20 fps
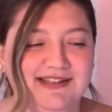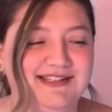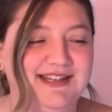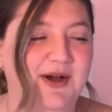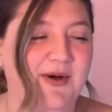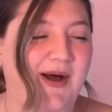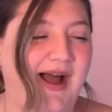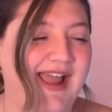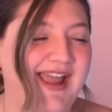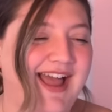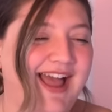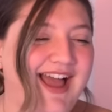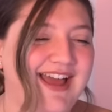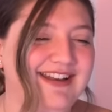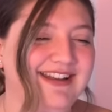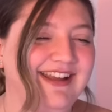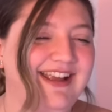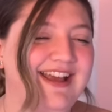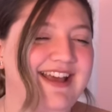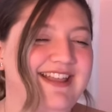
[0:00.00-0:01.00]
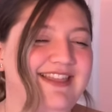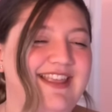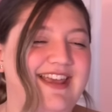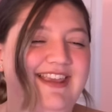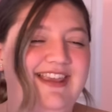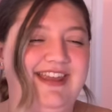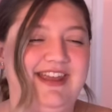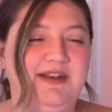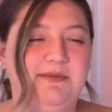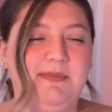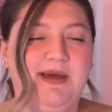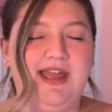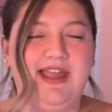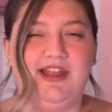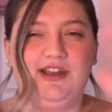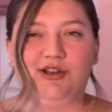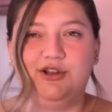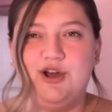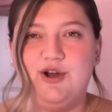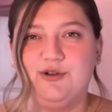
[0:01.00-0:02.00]
So I had like in
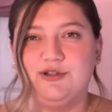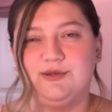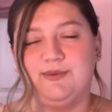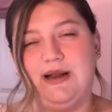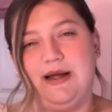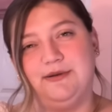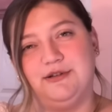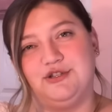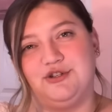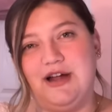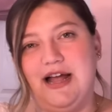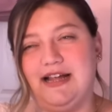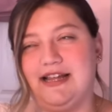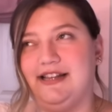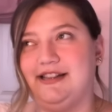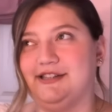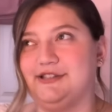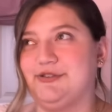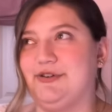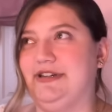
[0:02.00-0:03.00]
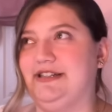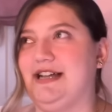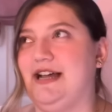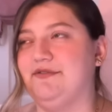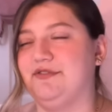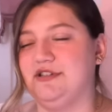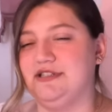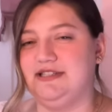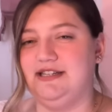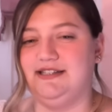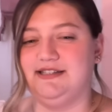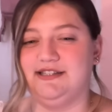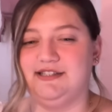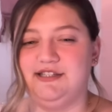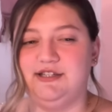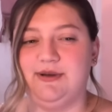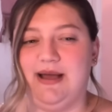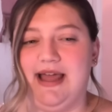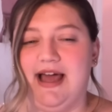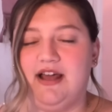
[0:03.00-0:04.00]
my notes when I was tracking the screen time for season
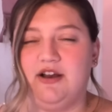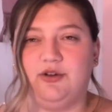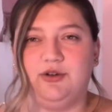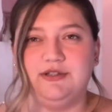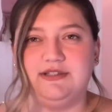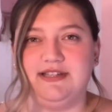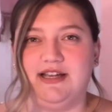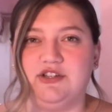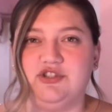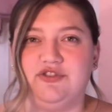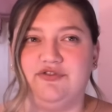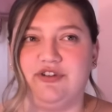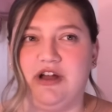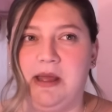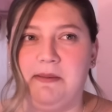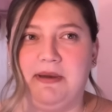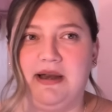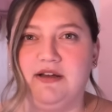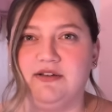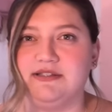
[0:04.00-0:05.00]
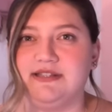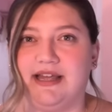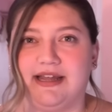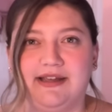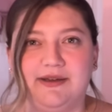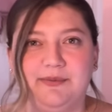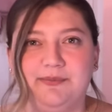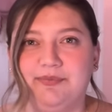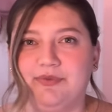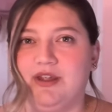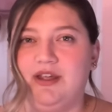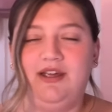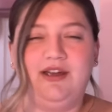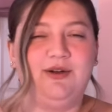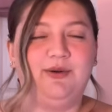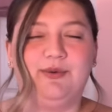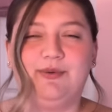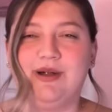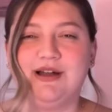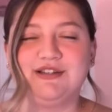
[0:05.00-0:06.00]
2, I had a whole section for him and I was like,
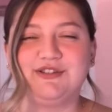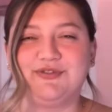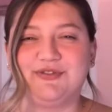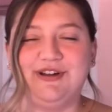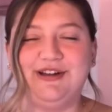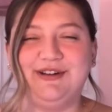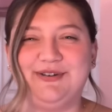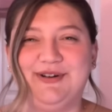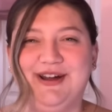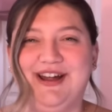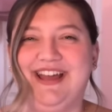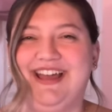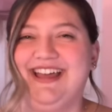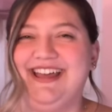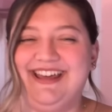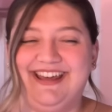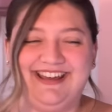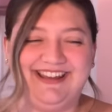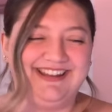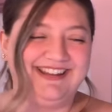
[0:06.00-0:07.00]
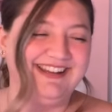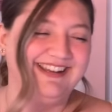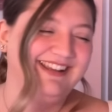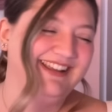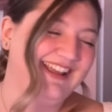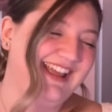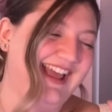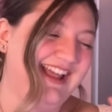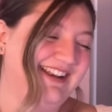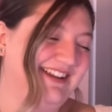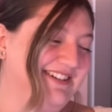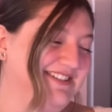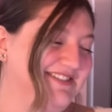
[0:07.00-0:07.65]
where's Friedrich? Anyway,